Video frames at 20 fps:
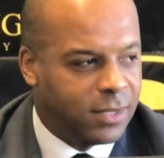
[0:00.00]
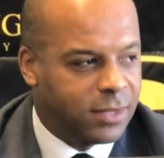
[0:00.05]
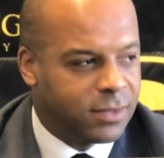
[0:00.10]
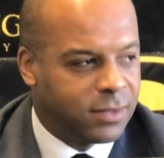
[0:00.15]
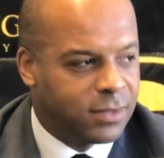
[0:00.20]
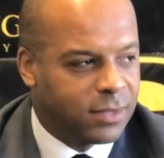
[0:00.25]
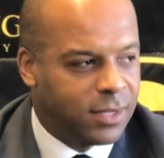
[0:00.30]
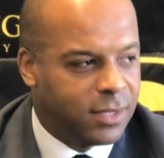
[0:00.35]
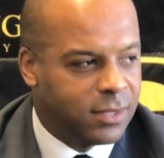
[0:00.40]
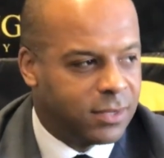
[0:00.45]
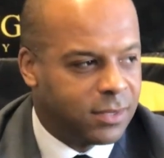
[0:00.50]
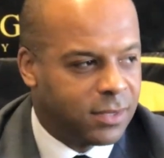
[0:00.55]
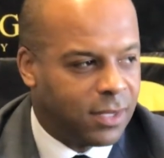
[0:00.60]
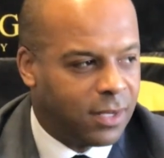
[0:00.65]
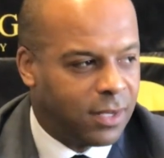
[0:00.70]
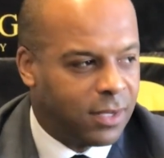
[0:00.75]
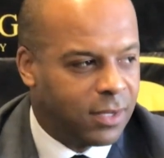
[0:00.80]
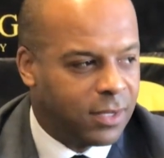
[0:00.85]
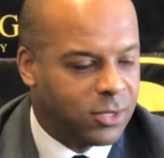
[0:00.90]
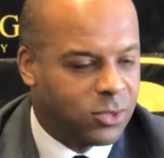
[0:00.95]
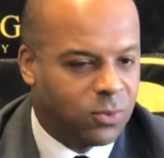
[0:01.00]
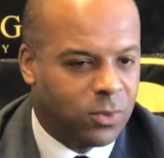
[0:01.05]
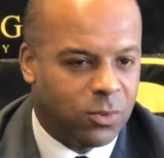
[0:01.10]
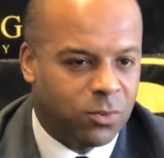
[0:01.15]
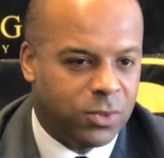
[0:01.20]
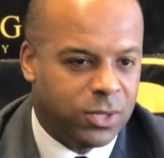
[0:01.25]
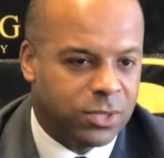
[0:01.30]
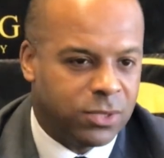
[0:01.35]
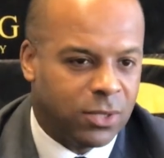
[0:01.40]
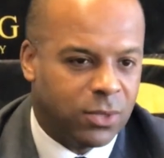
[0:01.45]
it's what
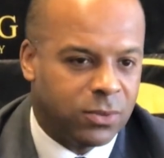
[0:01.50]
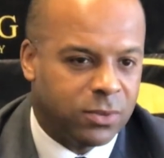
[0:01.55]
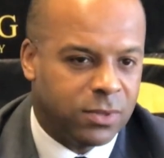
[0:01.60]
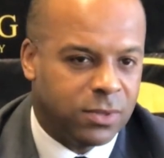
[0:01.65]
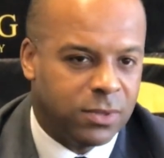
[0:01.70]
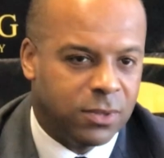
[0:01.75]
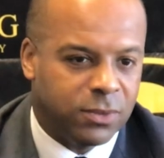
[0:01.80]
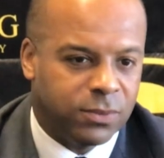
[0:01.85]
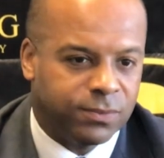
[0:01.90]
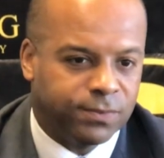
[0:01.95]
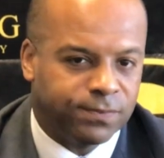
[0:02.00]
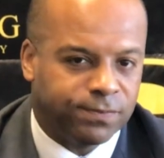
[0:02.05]
we chose to do.